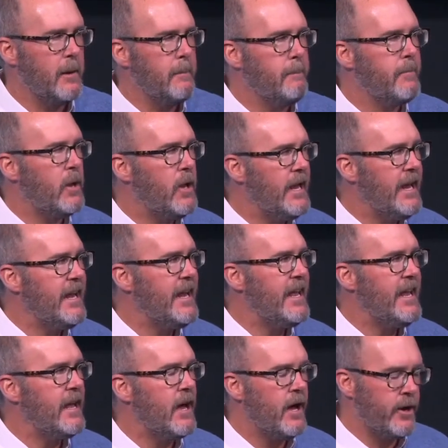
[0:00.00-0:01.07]

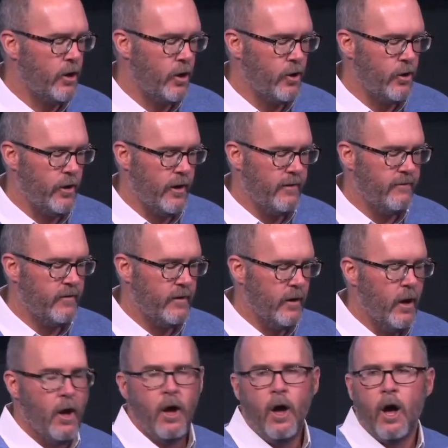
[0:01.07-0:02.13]
completely unheard of.
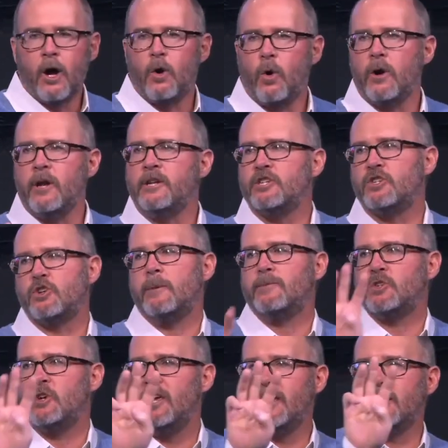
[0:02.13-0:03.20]
According to
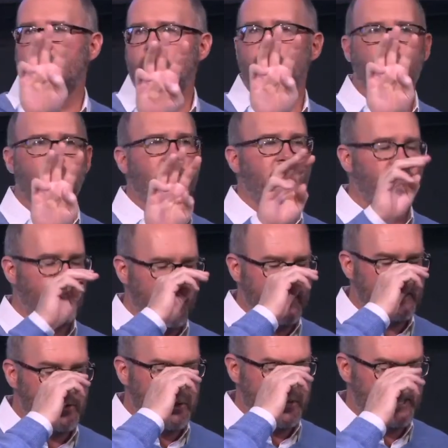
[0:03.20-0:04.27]
scripture, he could do three
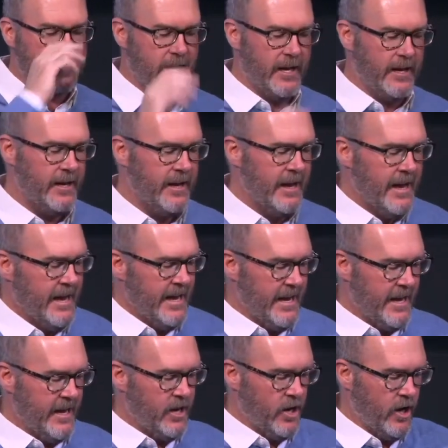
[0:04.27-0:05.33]
things to his son.
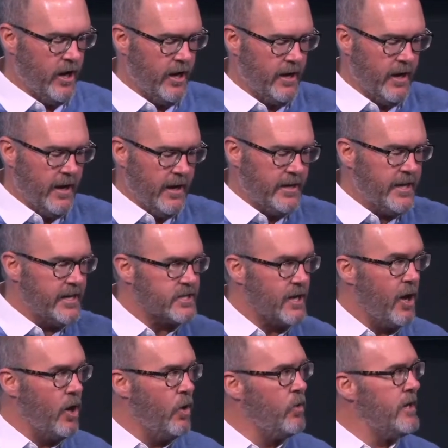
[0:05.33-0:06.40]
He could
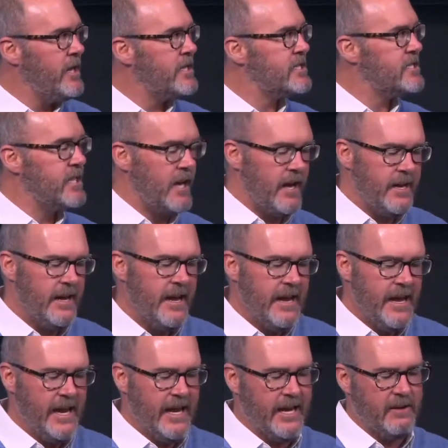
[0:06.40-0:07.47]
disown his son,
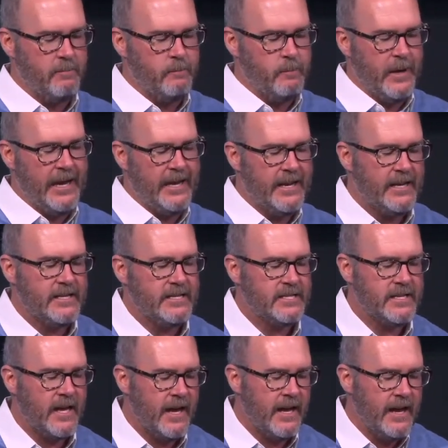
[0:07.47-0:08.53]
he could beat his
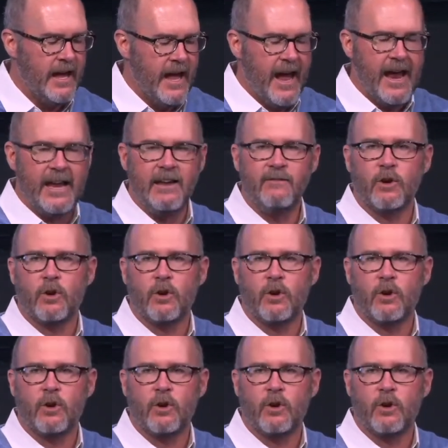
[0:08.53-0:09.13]
son, and